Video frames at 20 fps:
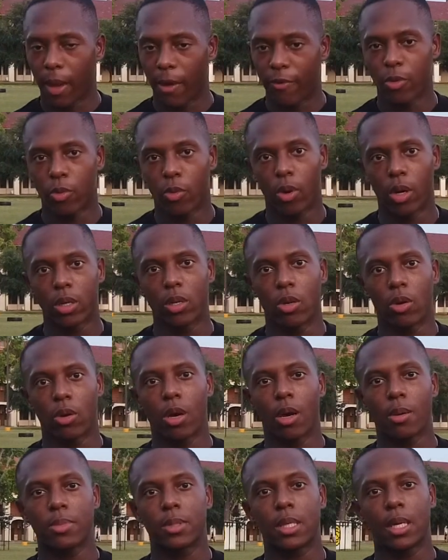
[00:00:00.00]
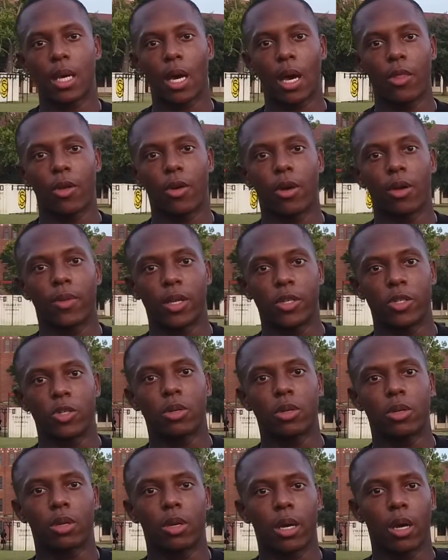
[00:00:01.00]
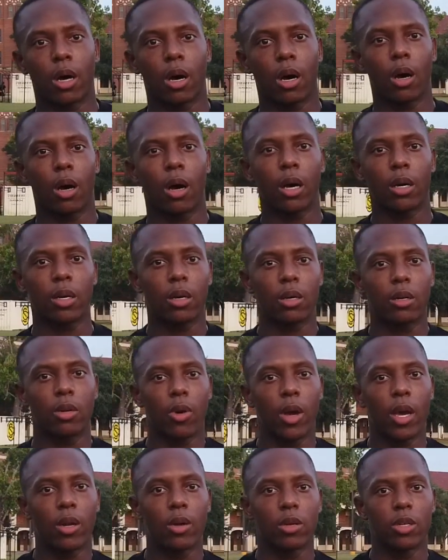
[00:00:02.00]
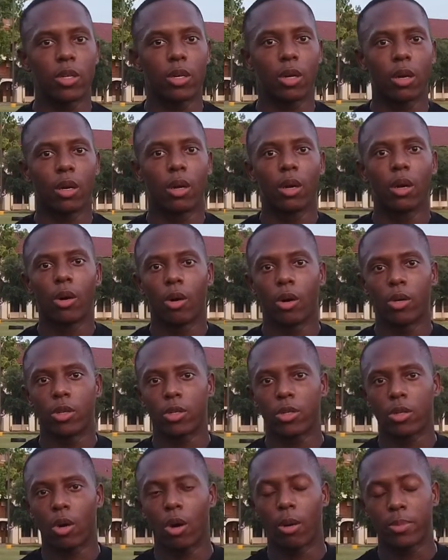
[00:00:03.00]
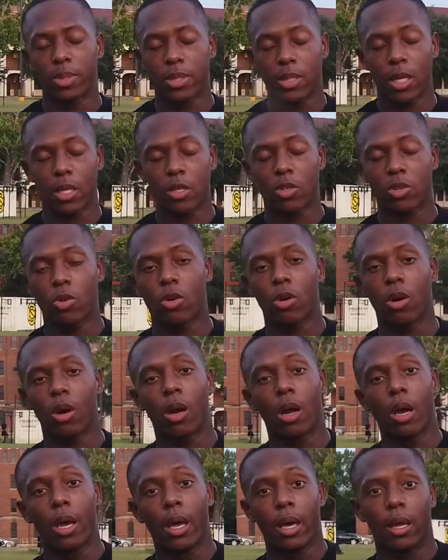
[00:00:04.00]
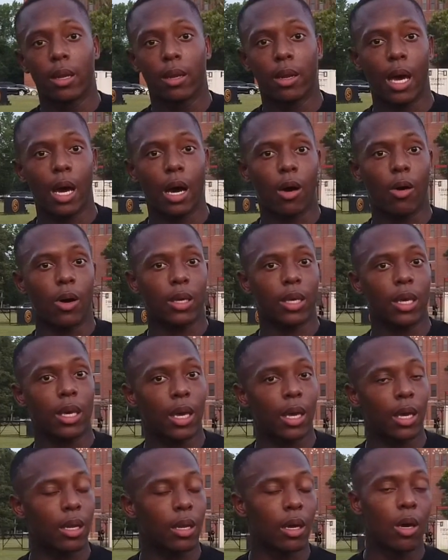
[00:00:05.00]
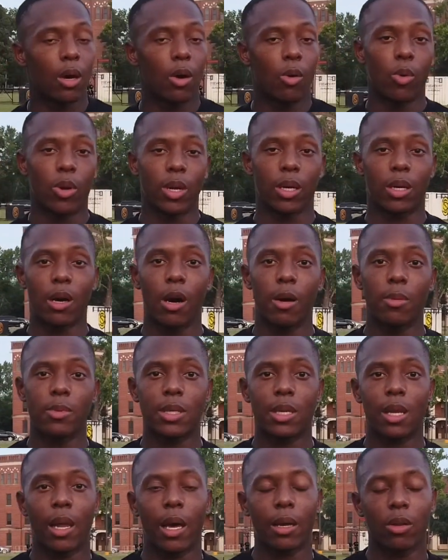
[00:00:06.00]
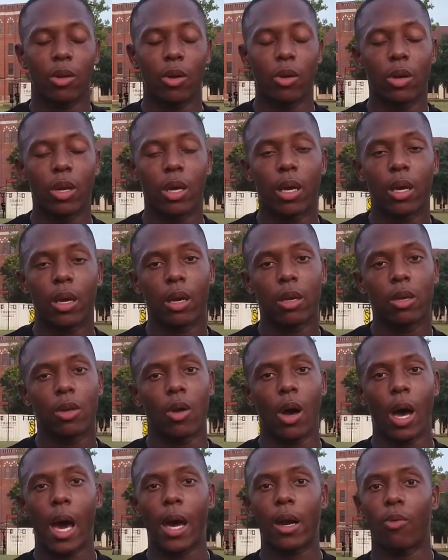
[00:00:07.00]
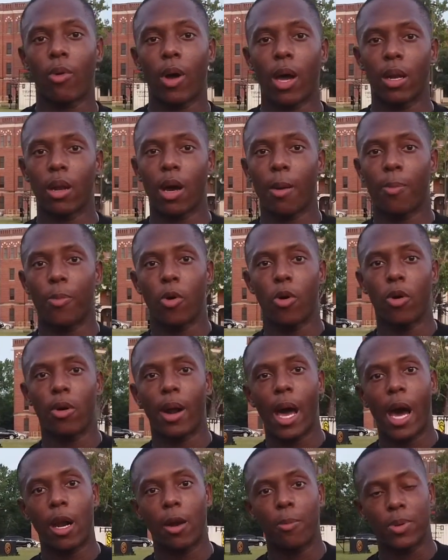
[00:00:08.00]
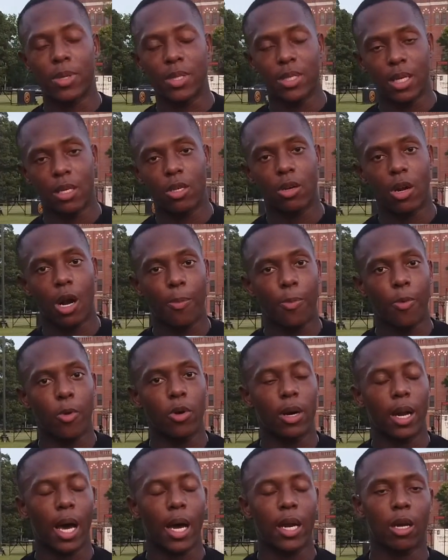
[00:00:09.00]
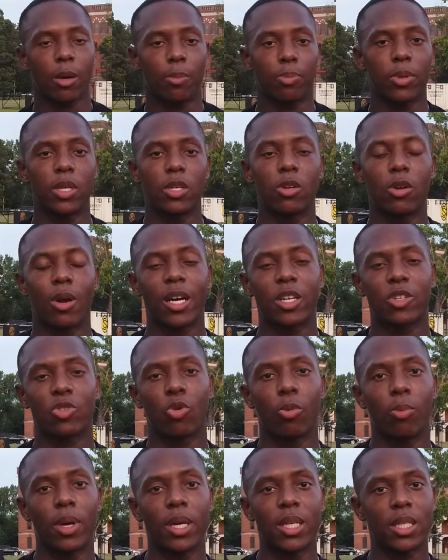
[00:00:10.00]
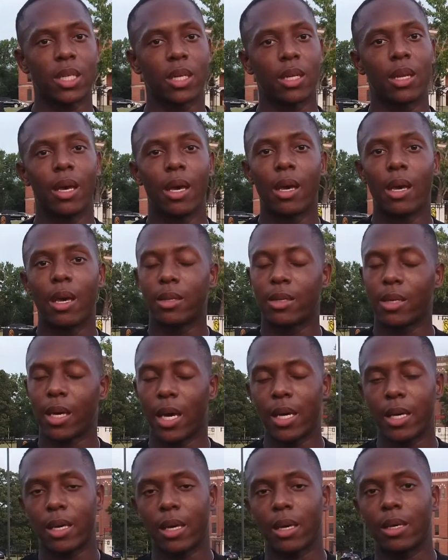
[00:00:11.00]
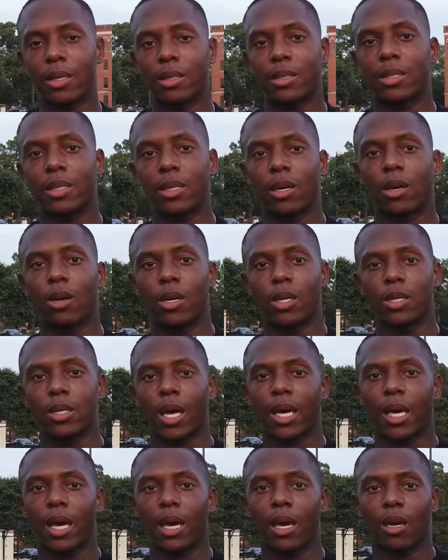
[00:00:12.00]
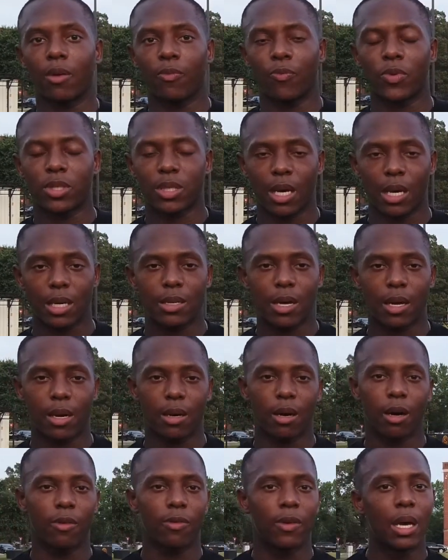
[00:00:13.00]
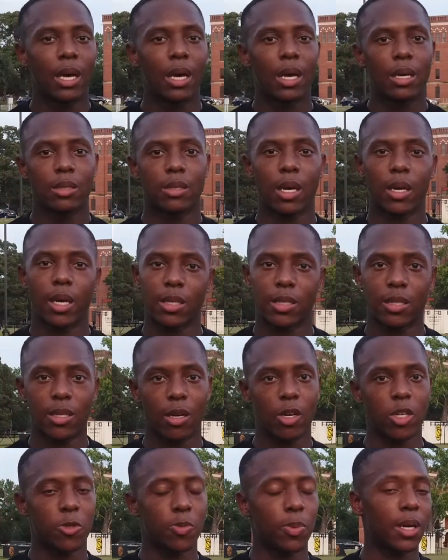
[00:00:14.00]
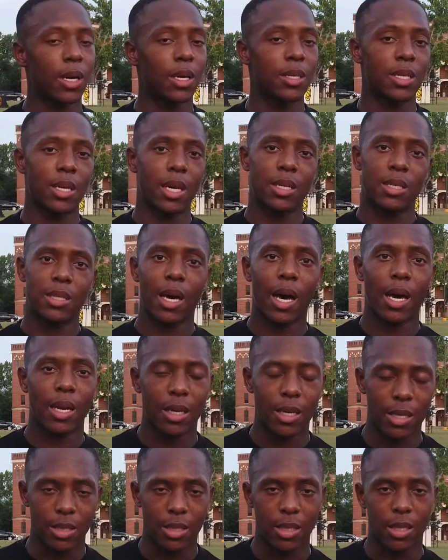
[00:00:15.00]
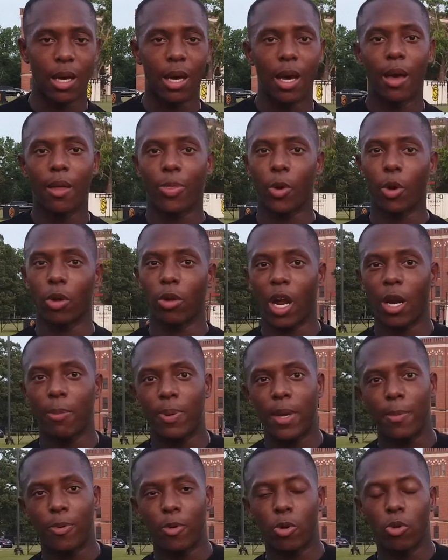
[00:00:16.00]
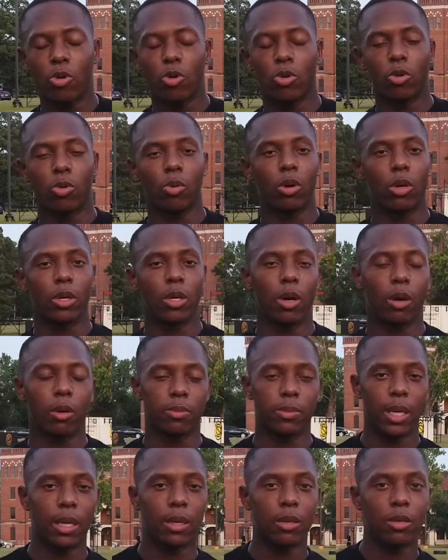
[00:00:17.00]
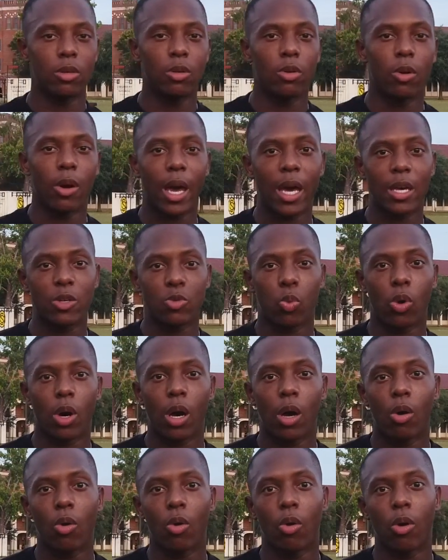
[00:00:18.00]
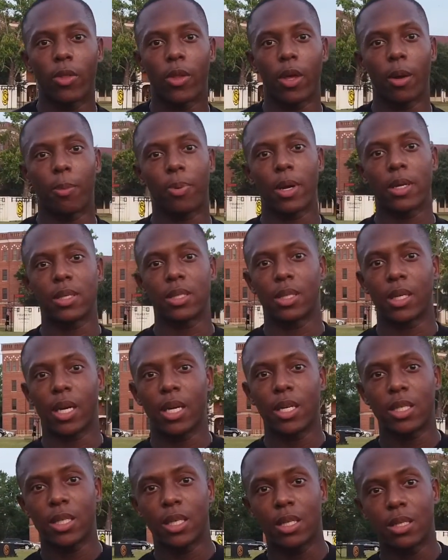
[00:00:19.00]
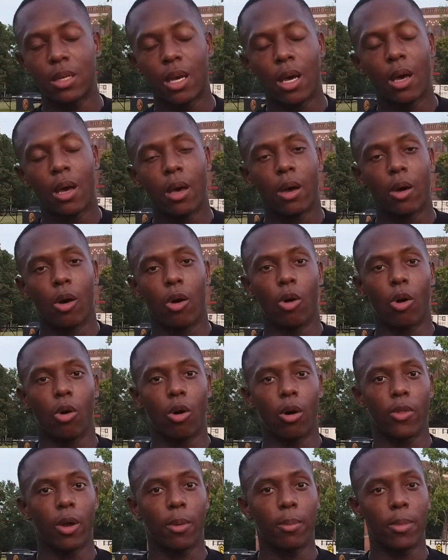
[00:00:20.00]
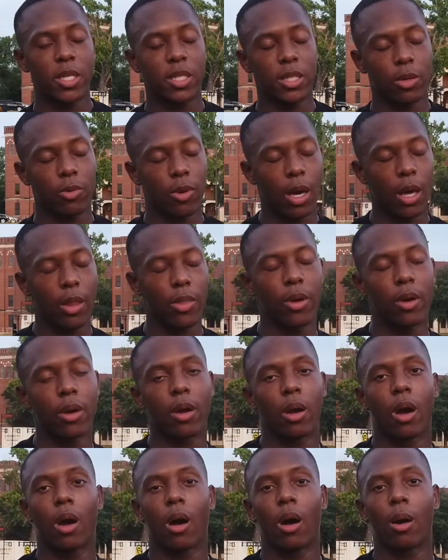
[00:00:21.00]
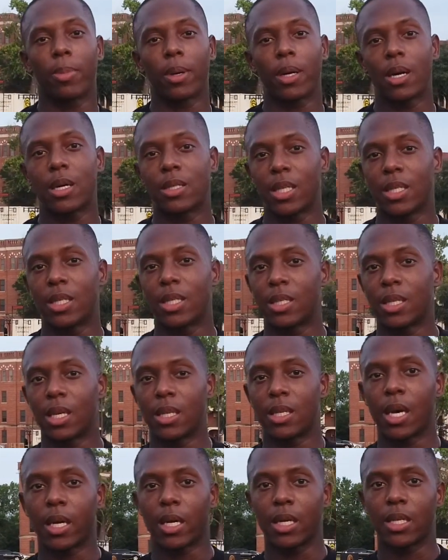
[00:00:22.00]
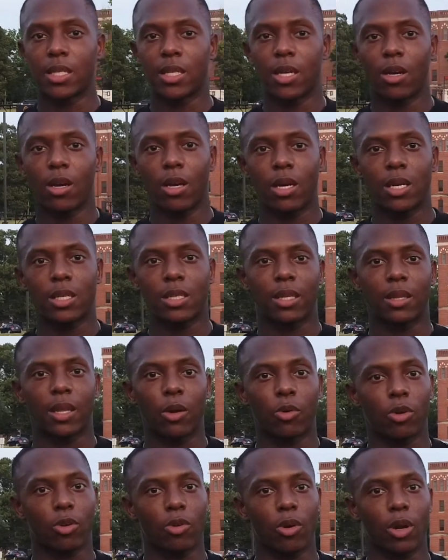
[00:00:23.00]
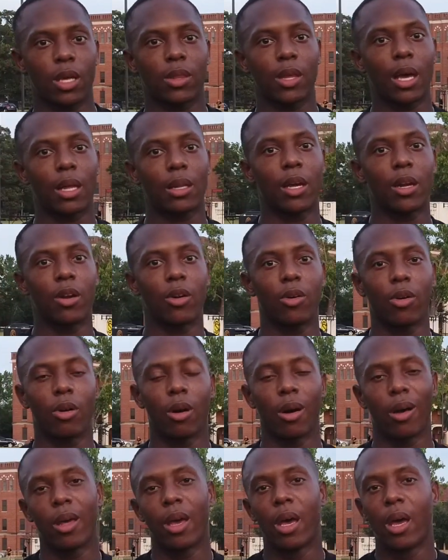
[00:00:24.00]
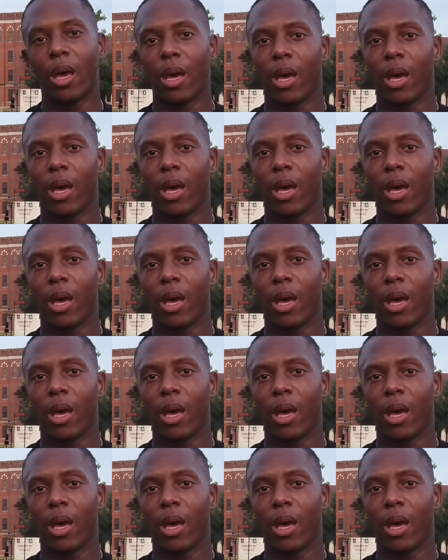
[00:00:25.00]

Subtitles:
everyone comes together and that you can get a good grade on your STX score. Now again, when it comes to learning how to write an op order, how to present your op order, and how to complete your actual mission, take it serious. I can't emphasize that enough. Take it serious because it's not easy. There are a lot of people who didn't do as well on their presentation or on their mission rather, because they just didn't take it serious, and they regretted that later on.